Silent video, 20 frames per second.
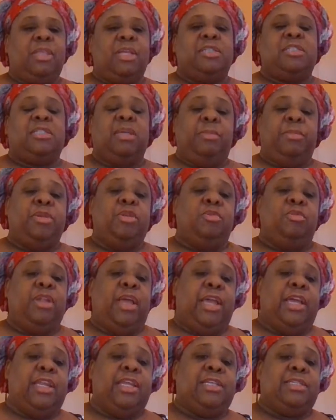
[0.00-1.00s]
some of you
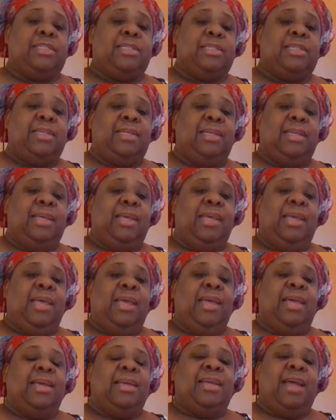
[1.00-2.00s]
ladies,
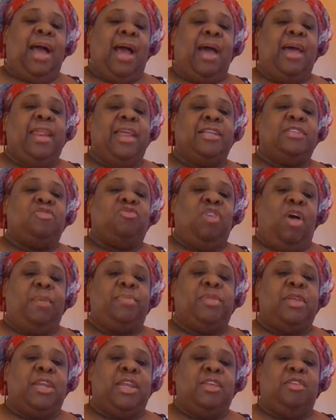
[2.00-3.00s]
God has
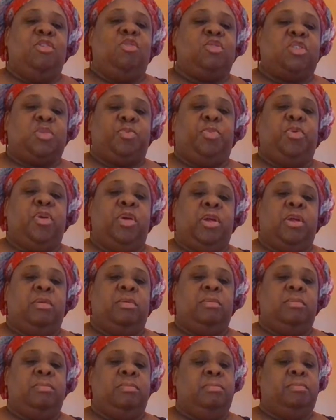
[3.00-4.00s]
dropped it in your
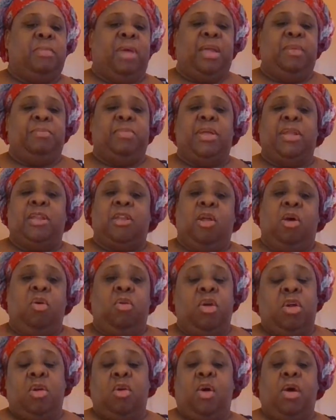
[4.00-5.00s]
spirit. It might have been
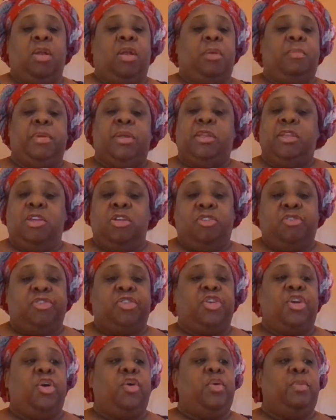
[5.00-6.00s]
long ago, I mean years
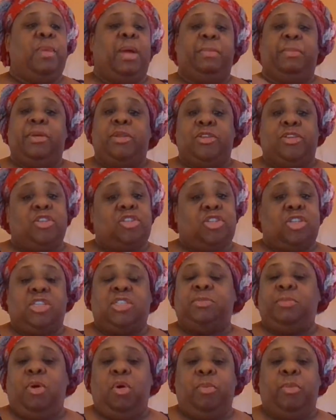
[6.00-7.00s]
ago, it might have been just
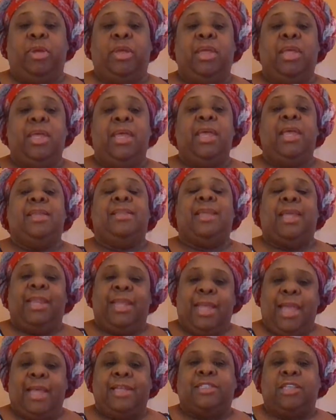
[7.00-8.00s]
this moment, that
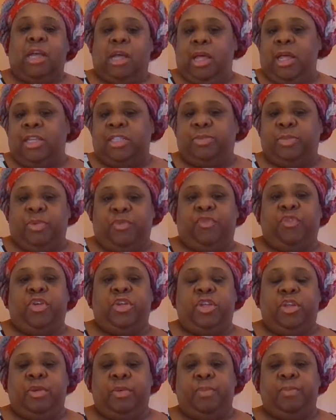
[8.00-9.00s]
he has a husband for
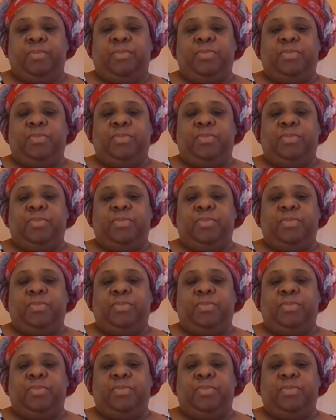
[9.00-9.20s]
you.